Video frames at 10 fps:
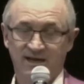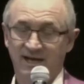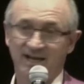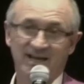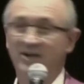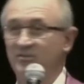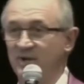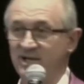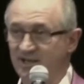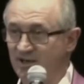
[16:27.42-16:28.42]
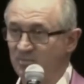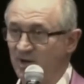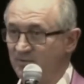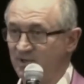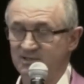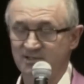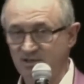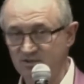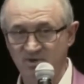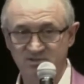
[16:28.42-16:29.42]
Everybody in here, probably including
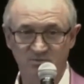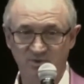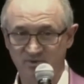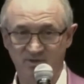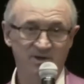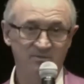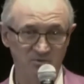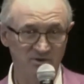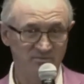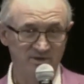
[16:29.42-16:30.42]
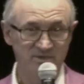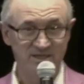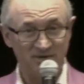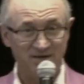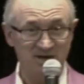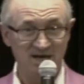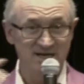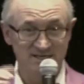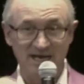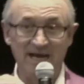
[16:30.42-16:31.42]
most of the women, could probably whip me, but in my mind,
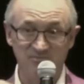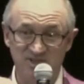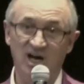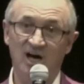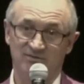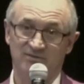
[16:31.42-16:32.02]
I'm tough.